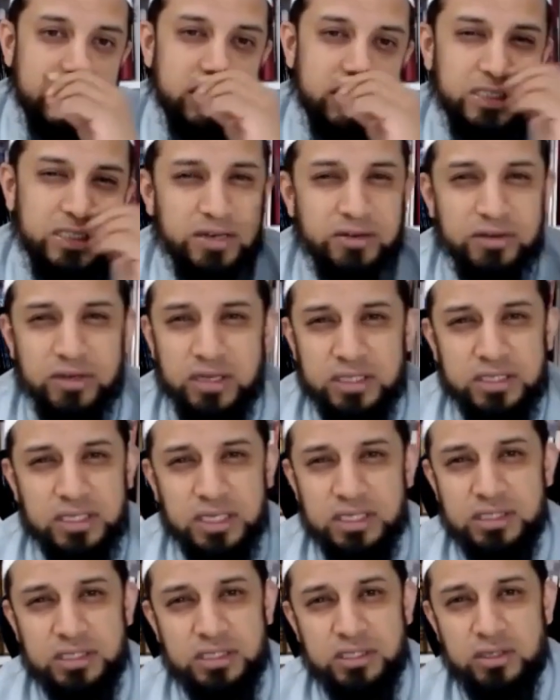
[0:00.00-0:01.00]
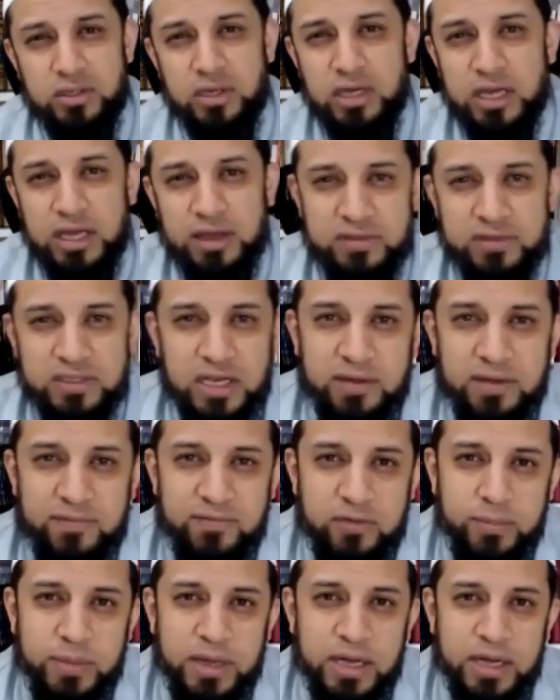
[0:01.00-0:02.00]
generally tends to not have time
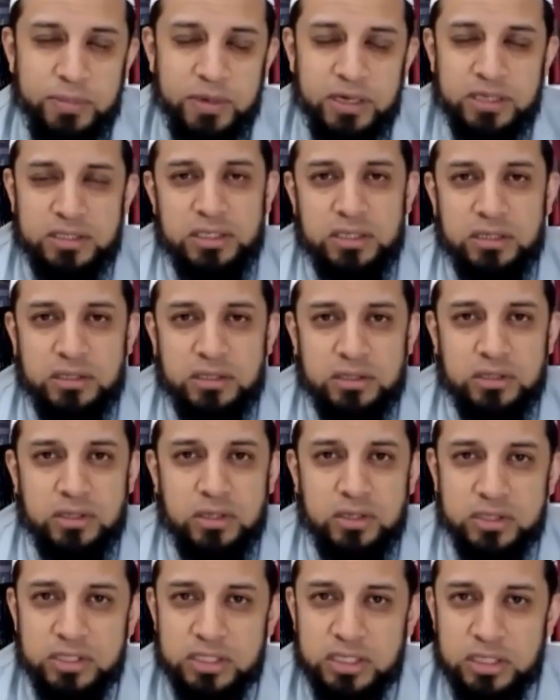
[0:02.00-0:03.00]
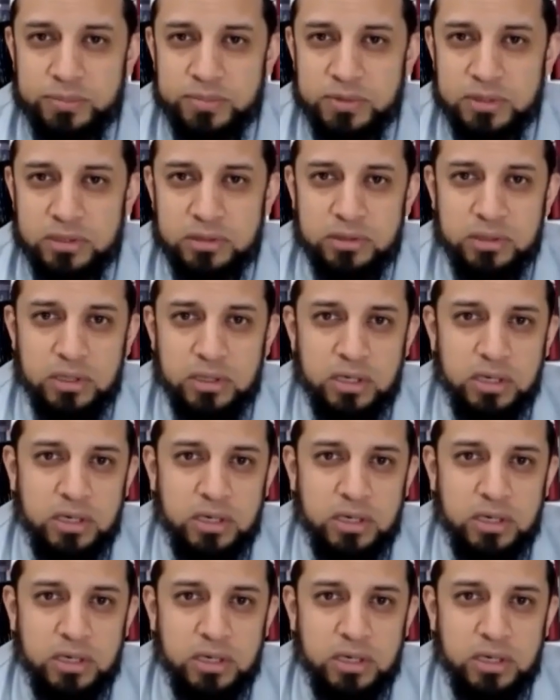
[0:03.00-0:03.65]
for backbiting and gossip, and